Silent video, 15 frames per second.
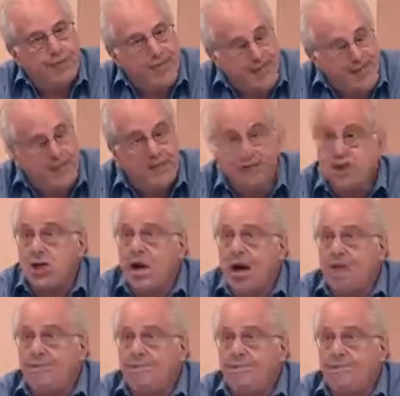he did the
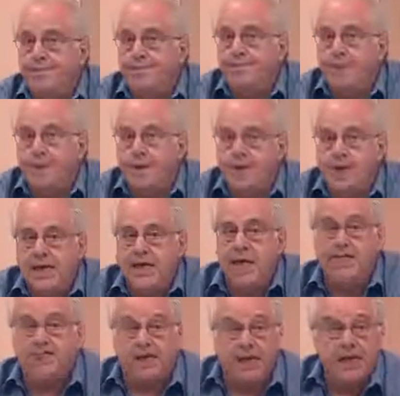job. He
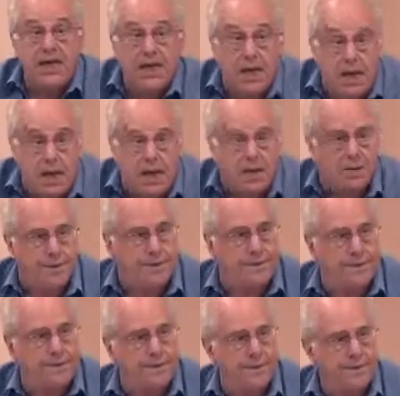kept the lid on.
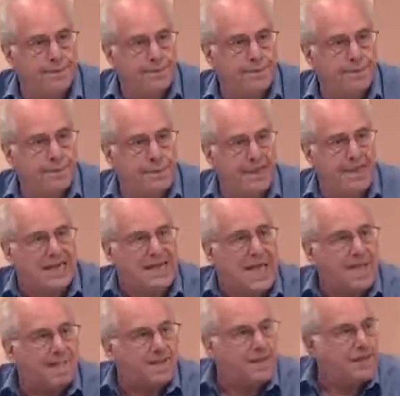He
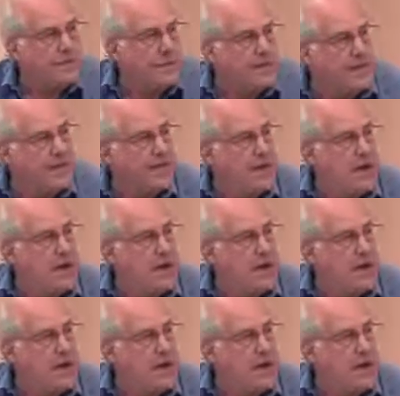kept the lid